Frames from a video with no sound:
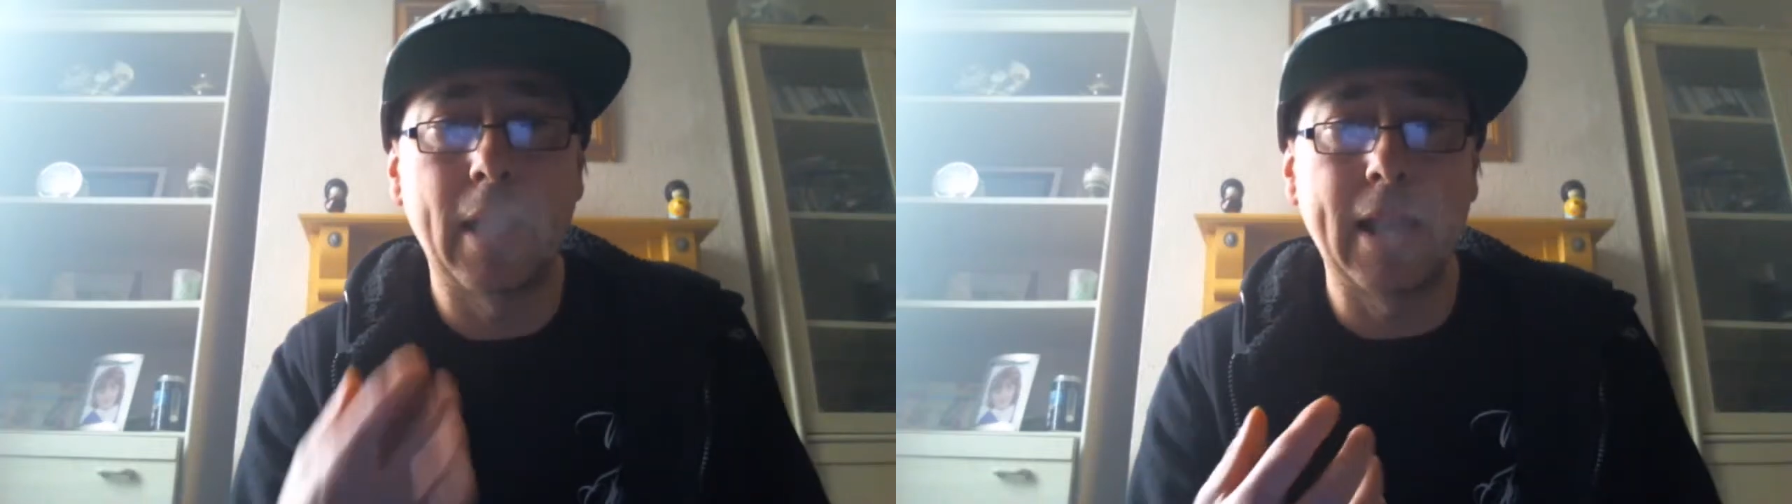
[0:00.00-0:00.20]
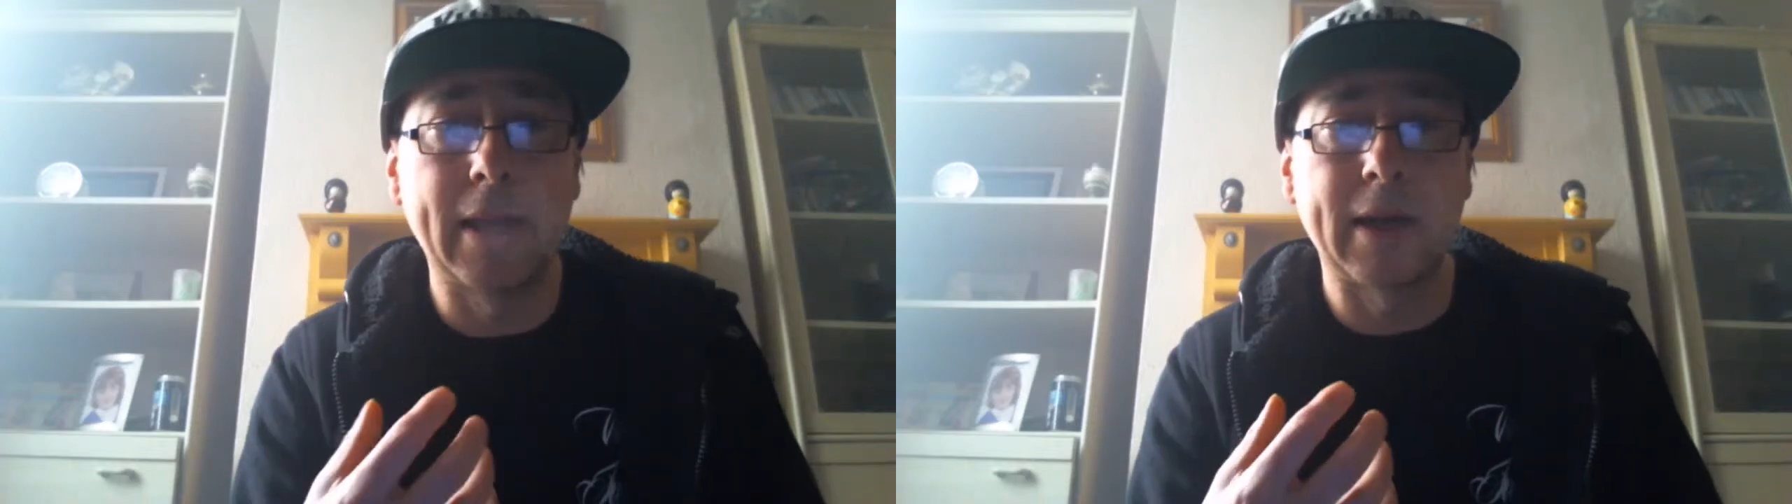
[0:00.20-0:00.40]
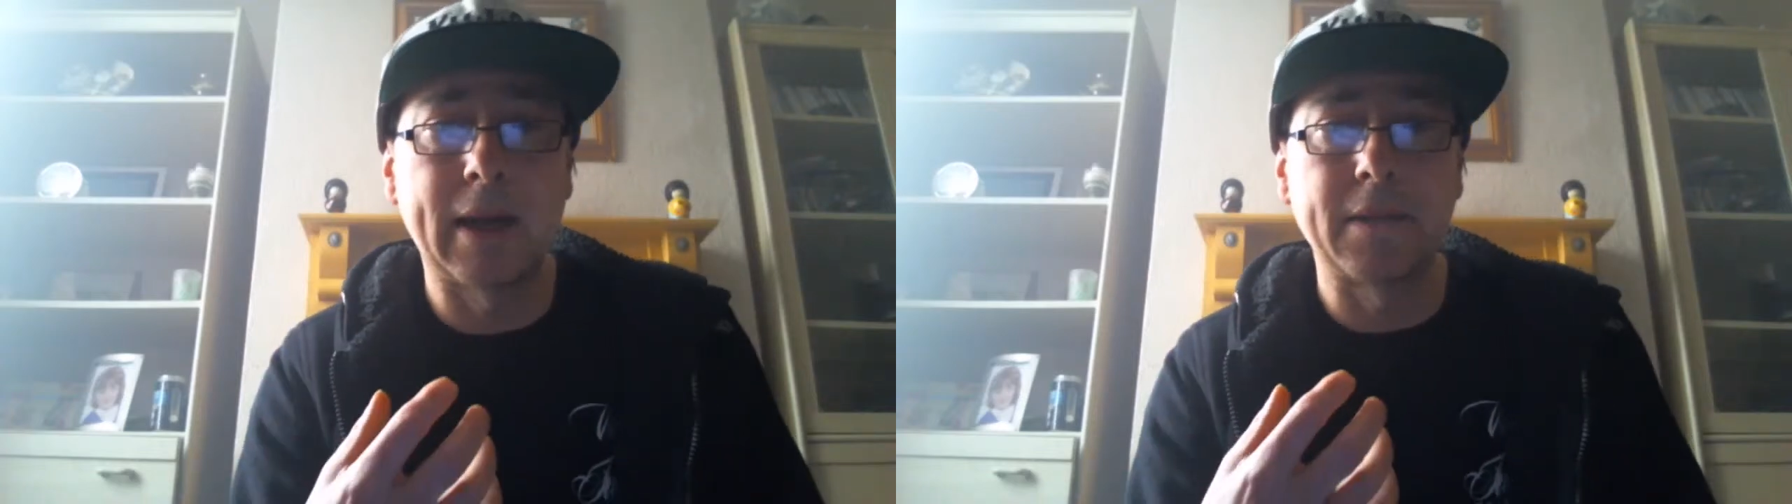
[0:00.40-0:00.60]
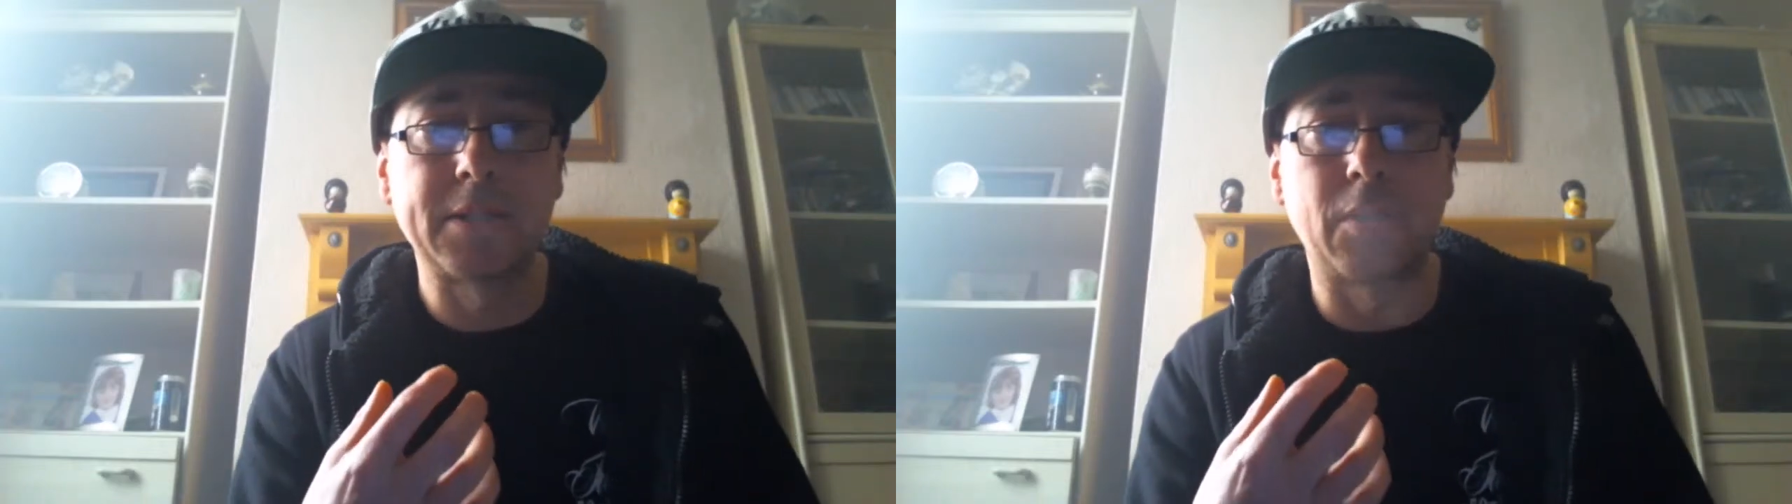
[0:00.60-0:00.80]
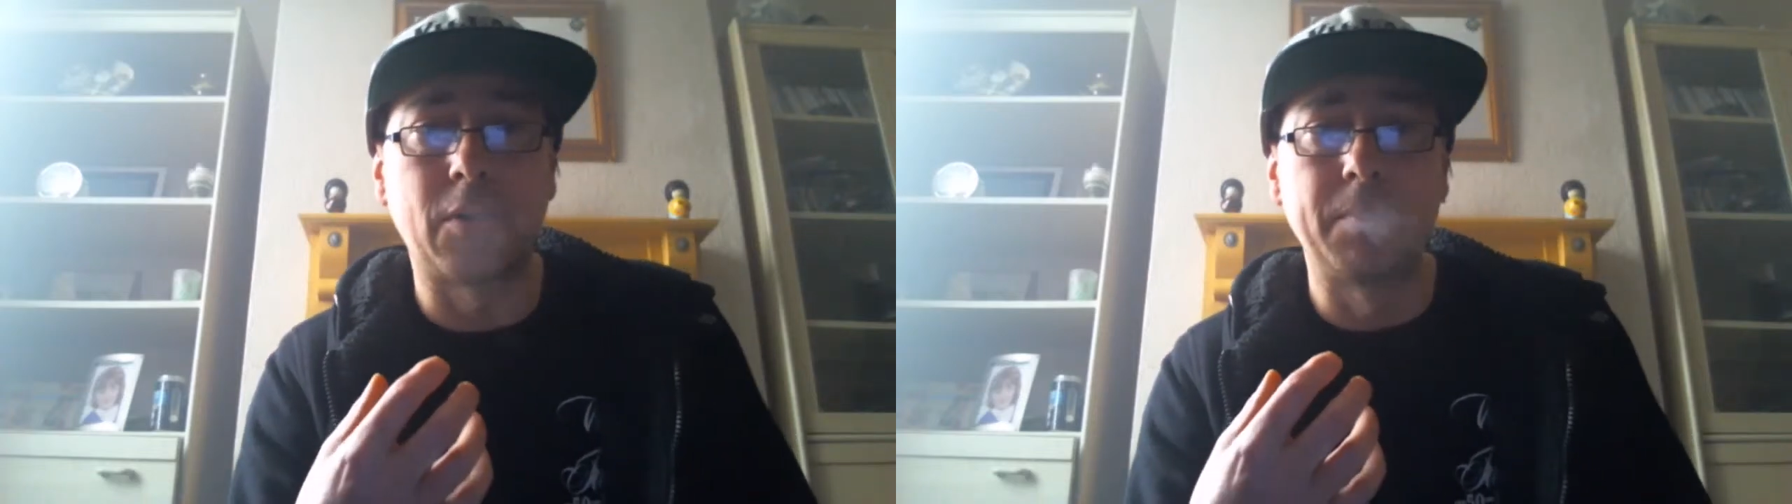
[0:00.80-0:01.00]
in at the
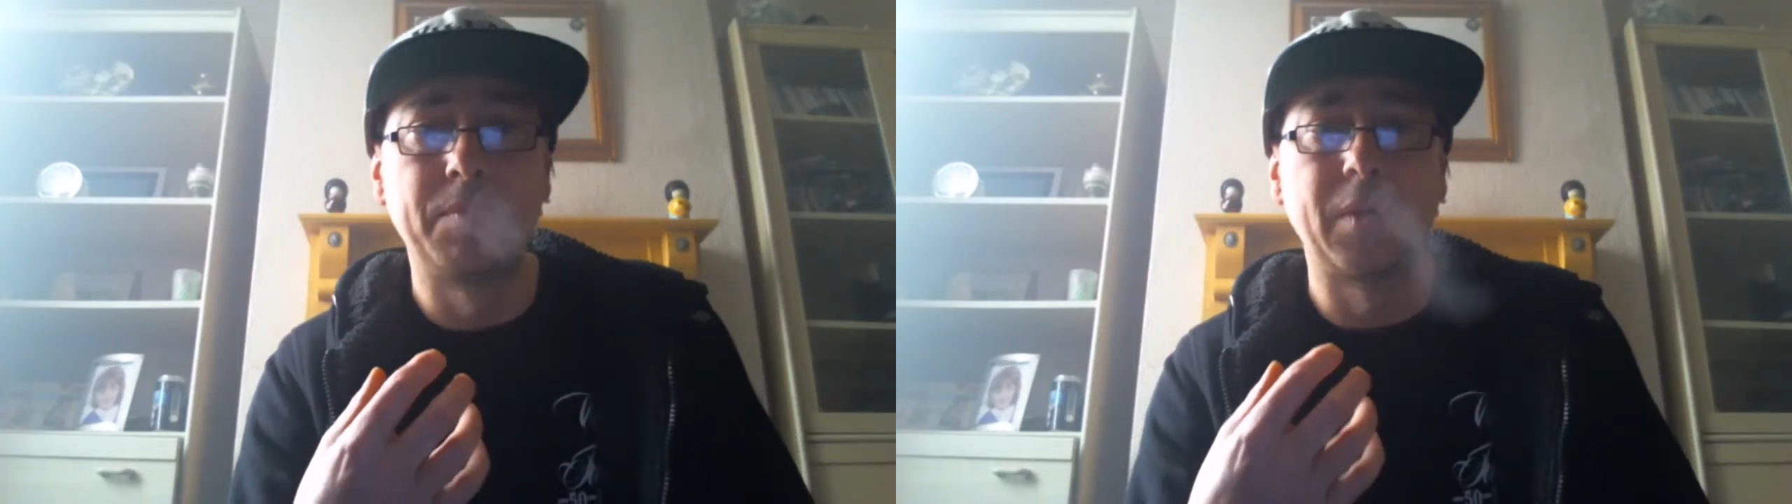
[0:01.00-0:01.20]
time,